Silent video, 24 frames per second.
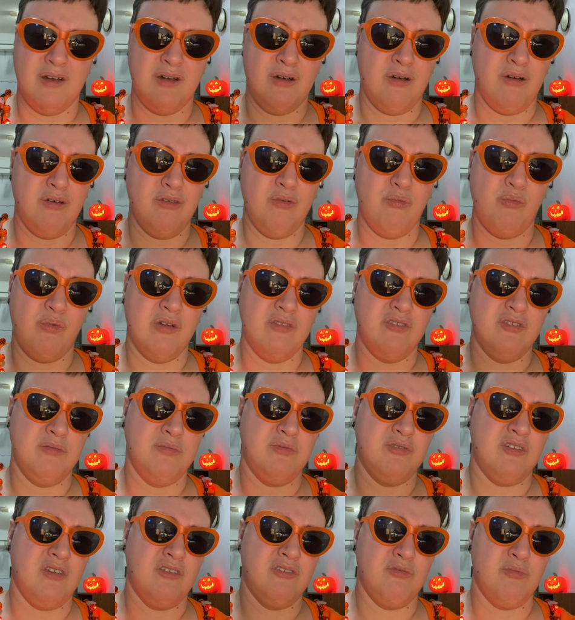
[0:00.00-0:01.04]
are the ones
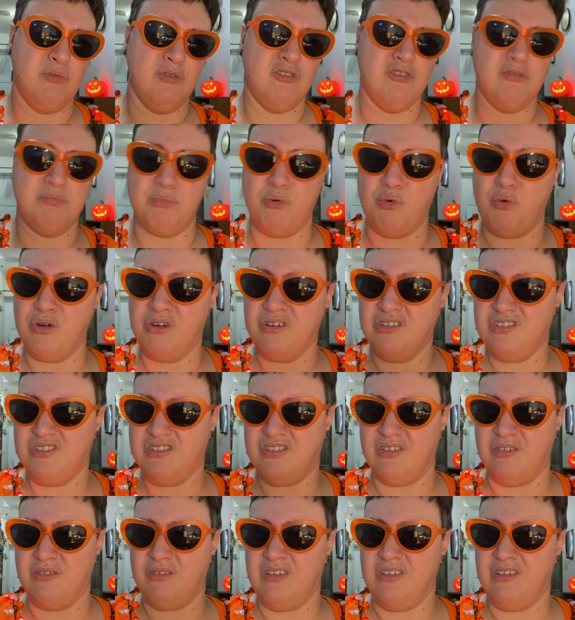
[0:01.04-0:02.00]
obsessed with sports, so,